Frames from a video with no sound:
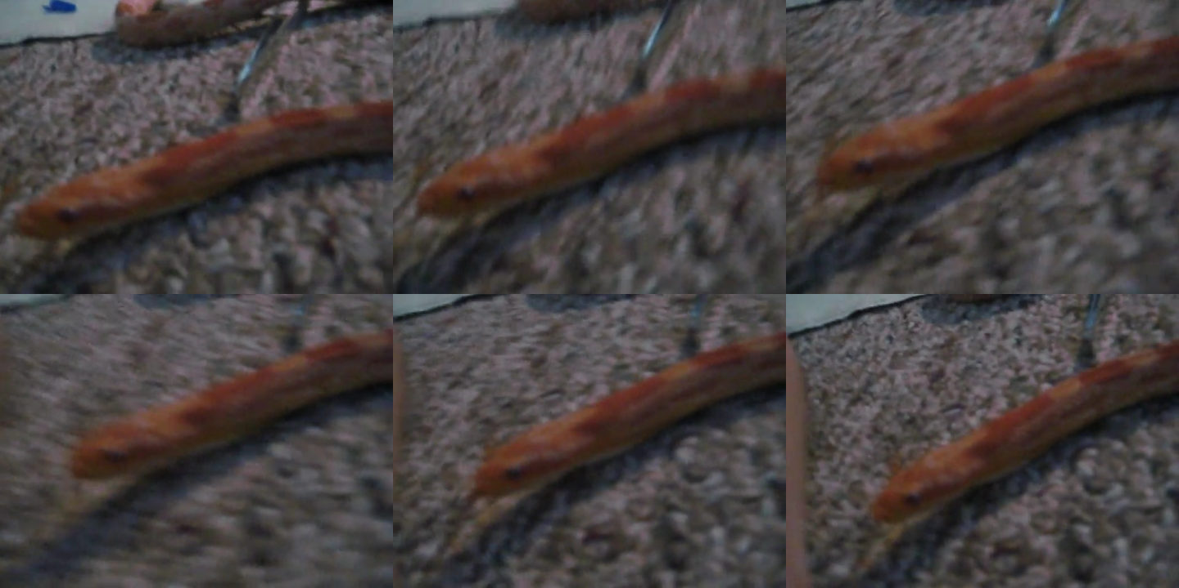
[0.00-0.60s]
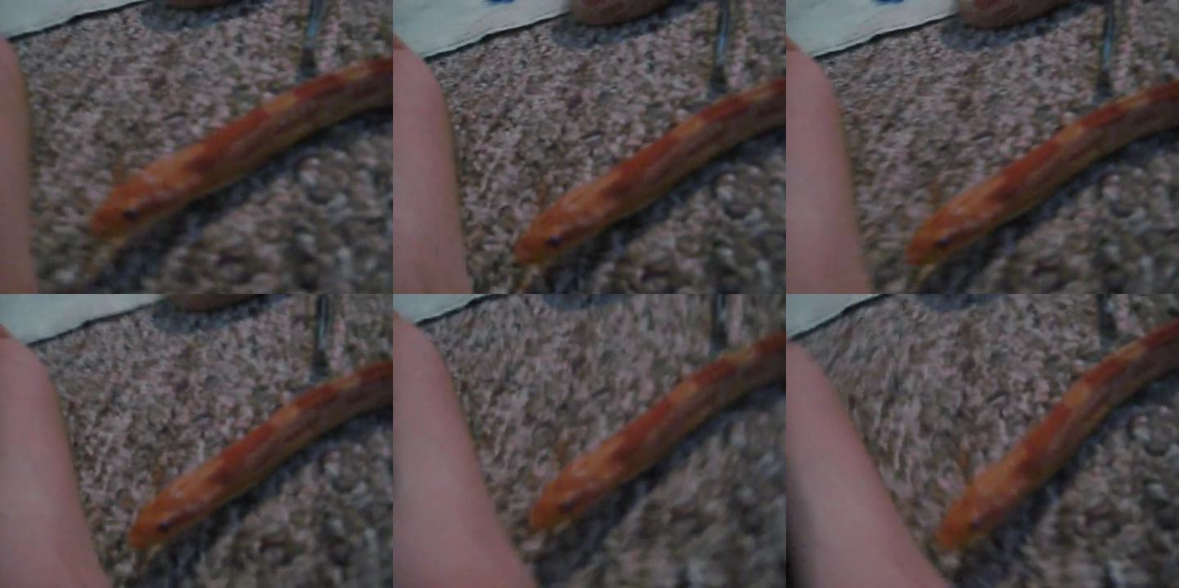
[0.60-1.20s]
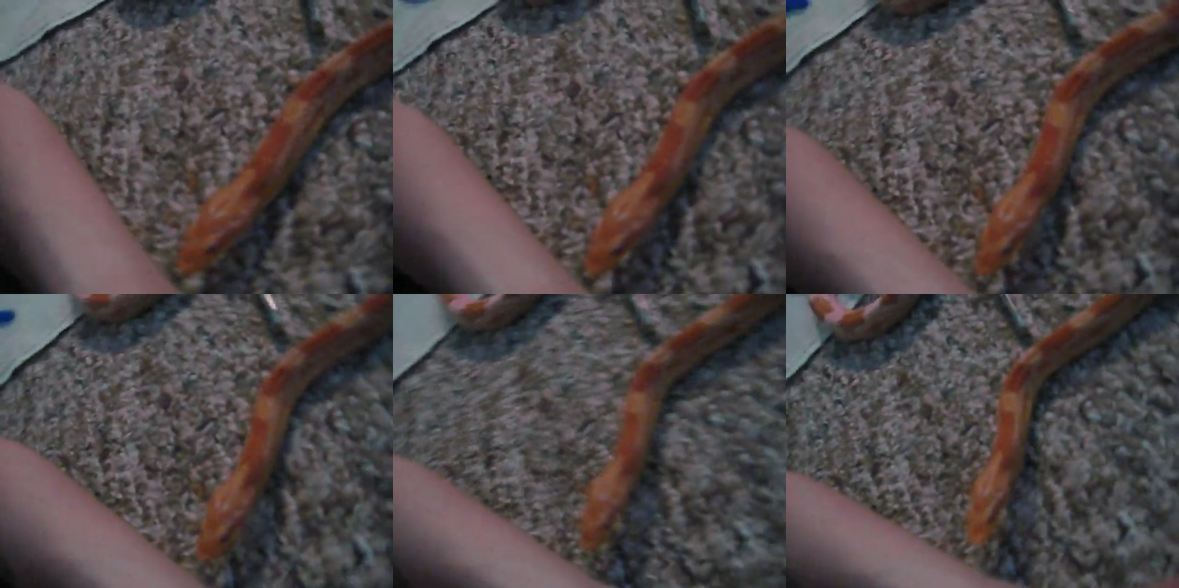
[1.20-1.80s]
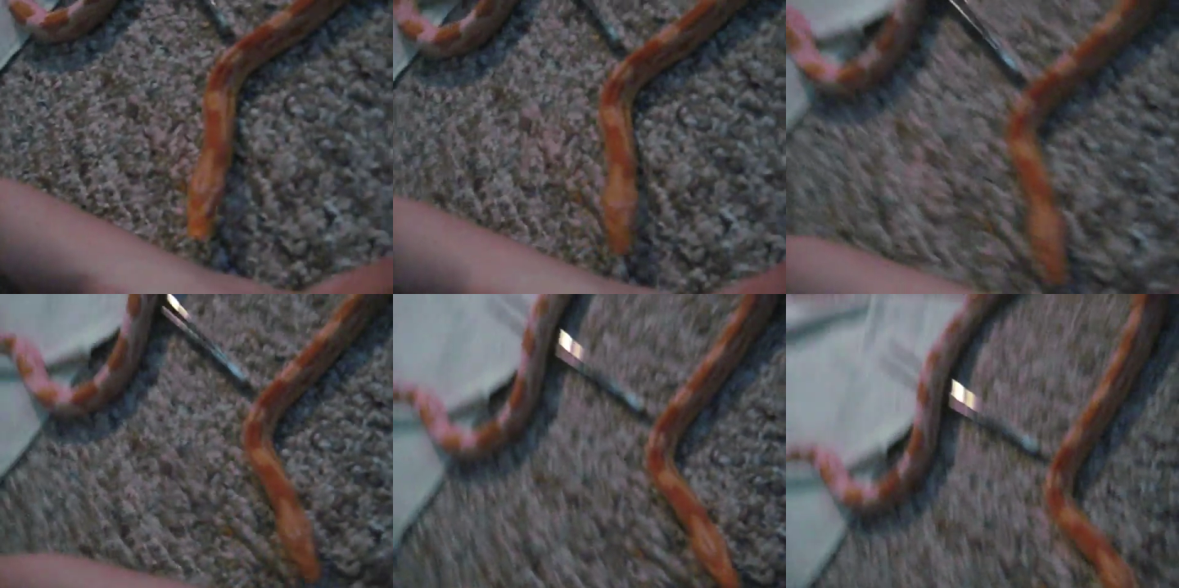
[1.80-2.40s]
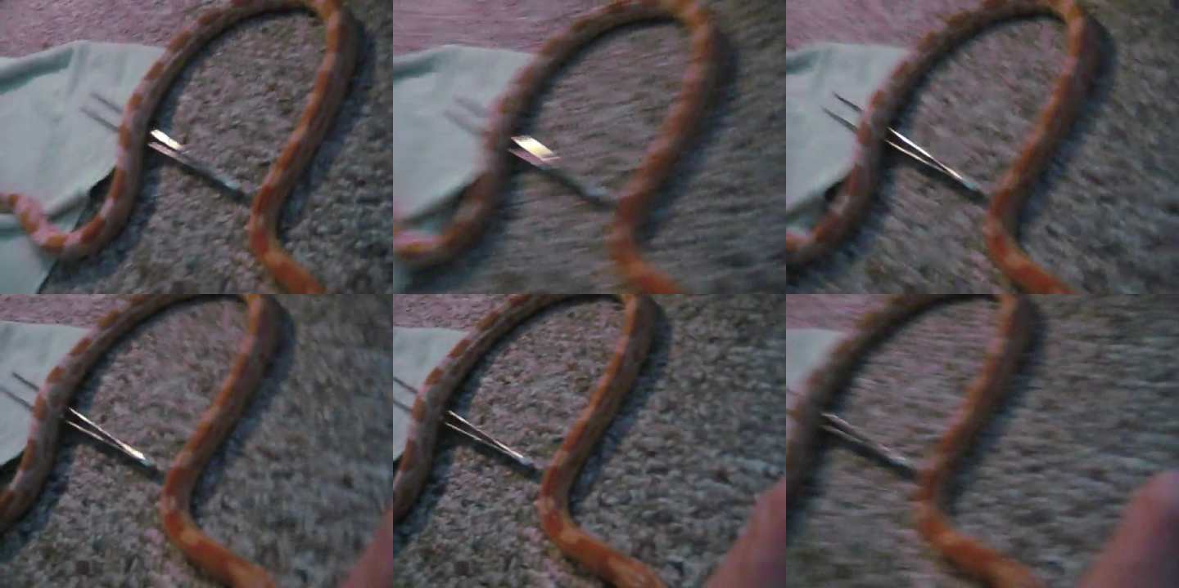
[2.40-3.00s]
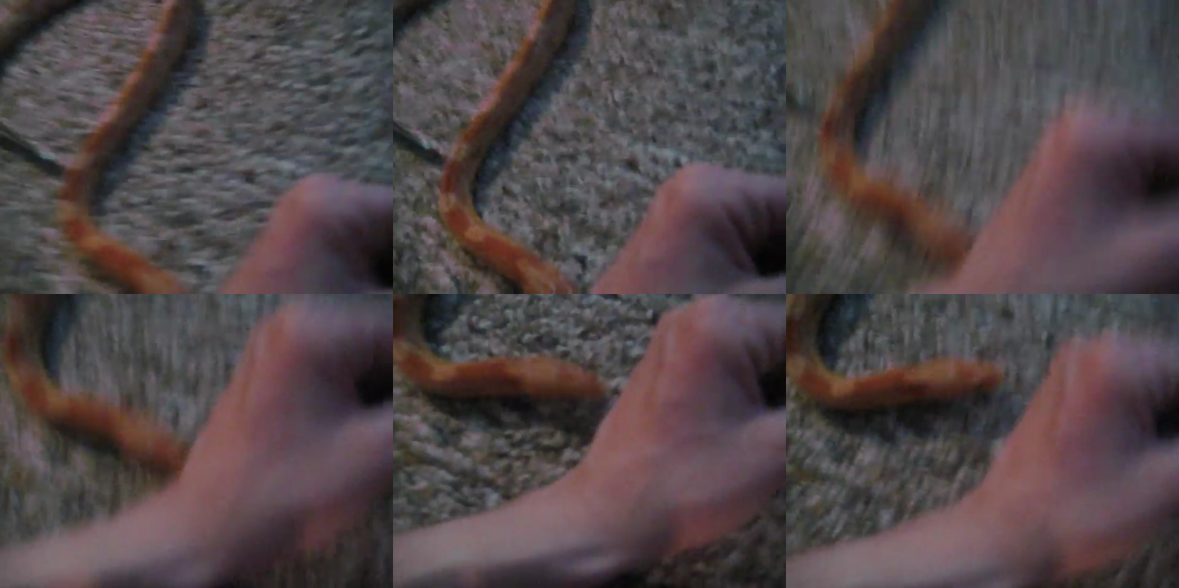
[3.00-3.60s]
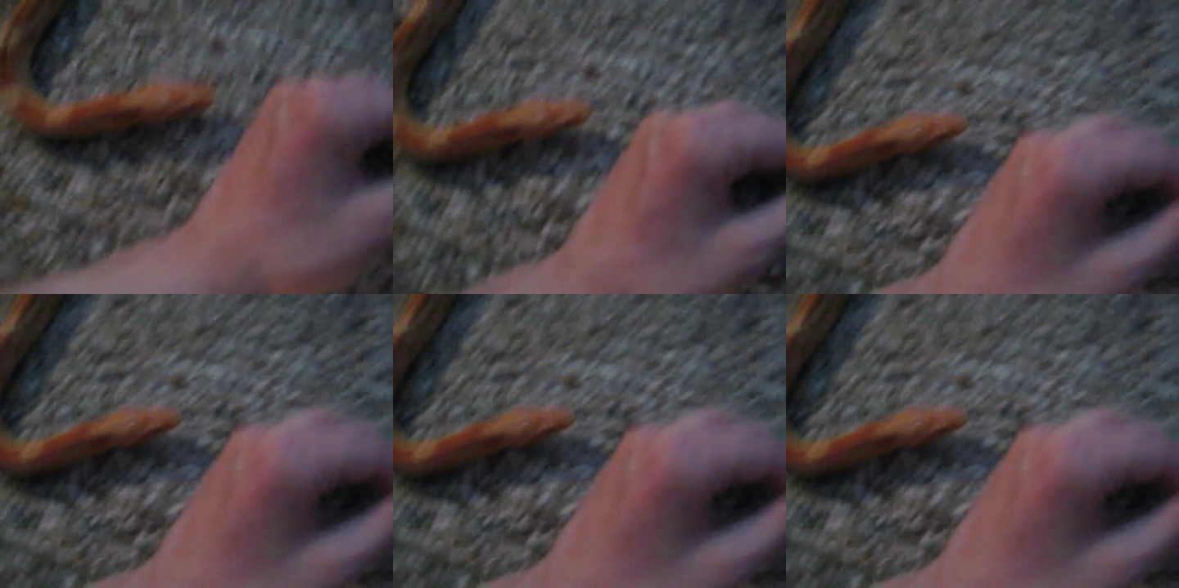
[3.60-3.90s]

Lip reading: Nobody's mouth can be seen.